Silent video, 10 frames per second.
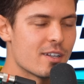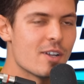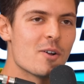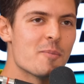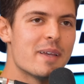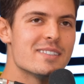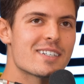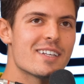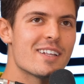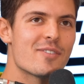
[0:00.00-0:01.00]
No,
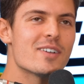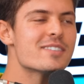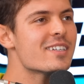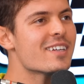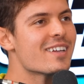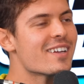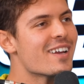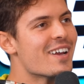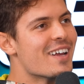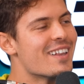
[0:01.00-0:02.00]
basically the first thing
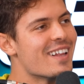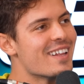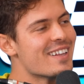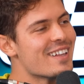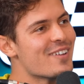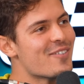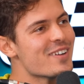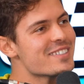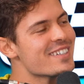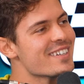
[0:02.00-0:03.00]
the, the, the,
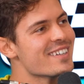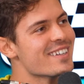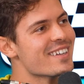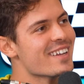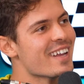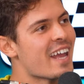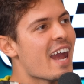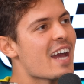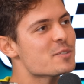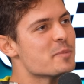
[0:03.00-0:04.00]
first thing he
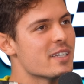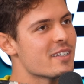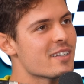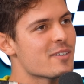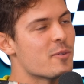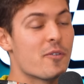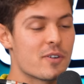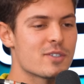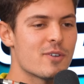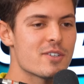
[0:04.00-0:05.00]
asked me. Well,
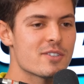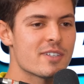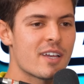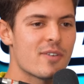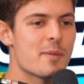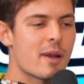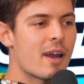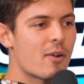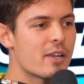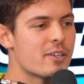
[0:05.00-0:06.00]
first of all, was, "Hey Felipe,
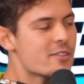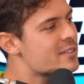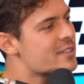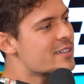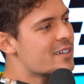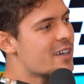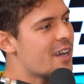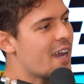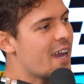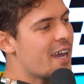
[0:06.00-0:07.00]
how are you?"
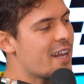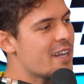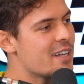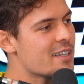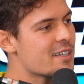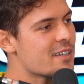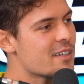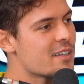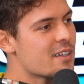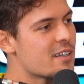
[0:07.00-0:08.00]
And then,
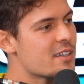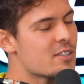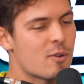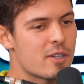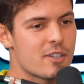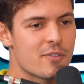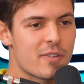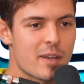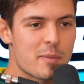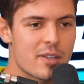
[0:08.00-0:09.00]
so what did you
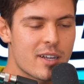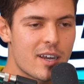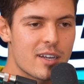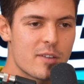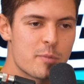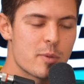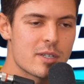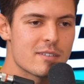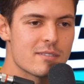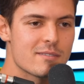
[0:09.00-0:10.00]
think about the car in
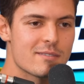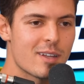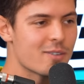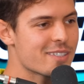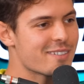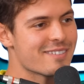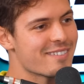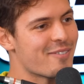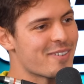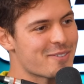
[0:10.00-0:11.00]
FP1? That it.
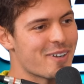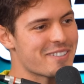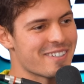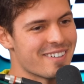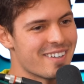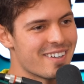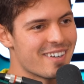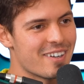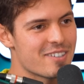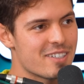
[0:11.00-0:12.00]
The first question.
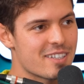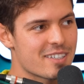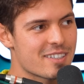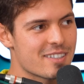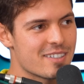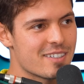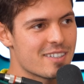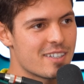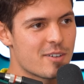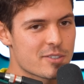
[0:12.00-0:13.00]
I was like,
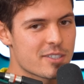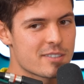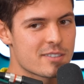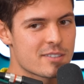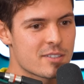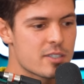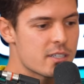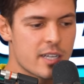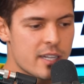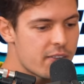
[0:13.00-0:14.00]
yeah, it was good. So
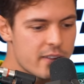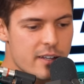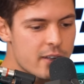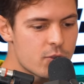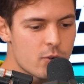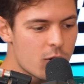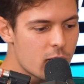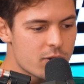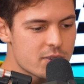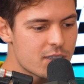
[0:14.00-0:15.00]
uh, anything I need to
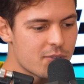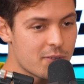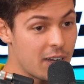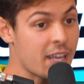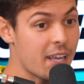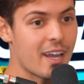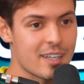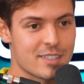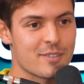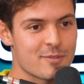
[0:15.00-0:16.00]
know and stuff, like he
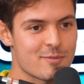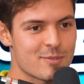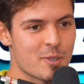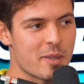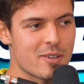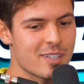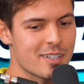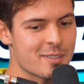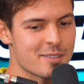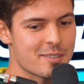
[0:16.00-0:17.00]
asking to me, I was
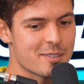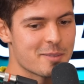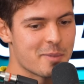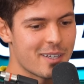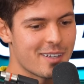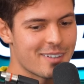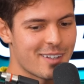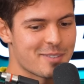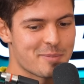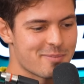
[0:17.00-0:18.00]
like, Man, that's oh,